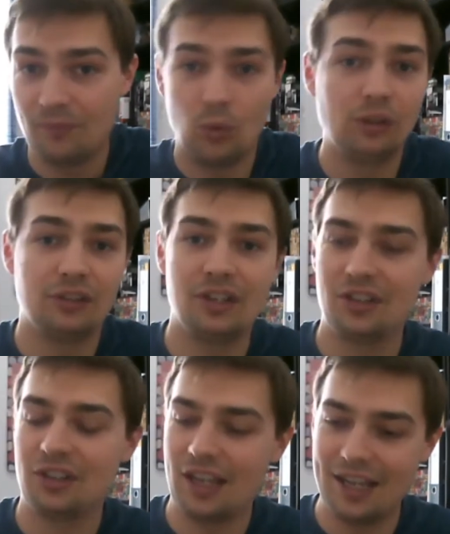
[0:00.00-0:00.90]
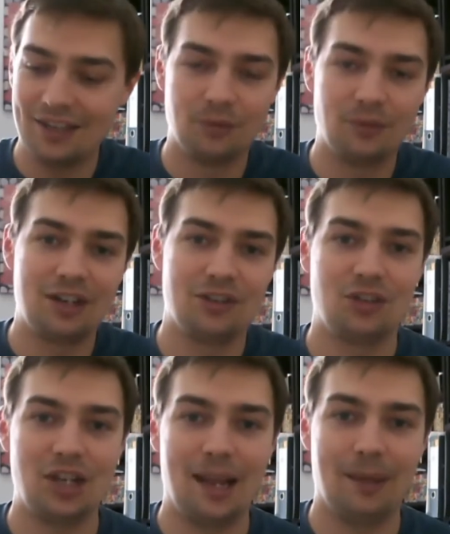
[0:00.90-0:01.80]
wilderness is the ranger's
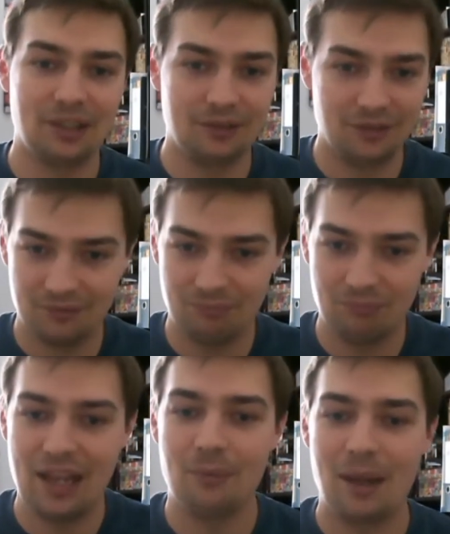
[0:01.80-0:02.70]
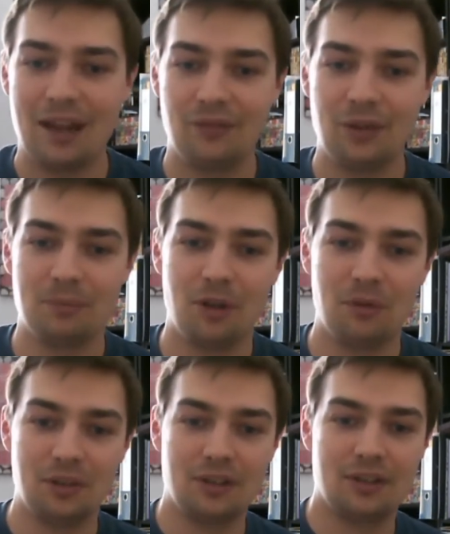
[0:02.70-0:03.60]
jam. So just let them have those
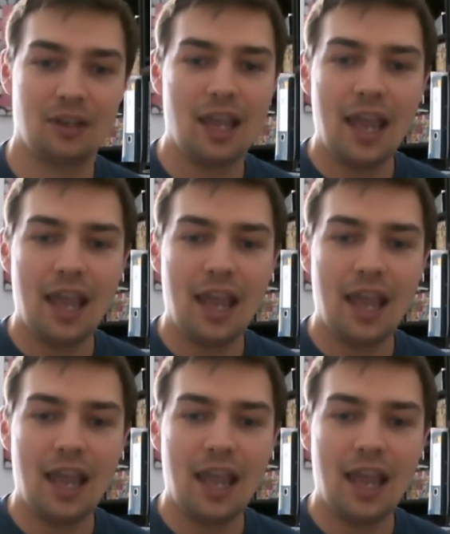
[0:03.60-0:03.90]
moments.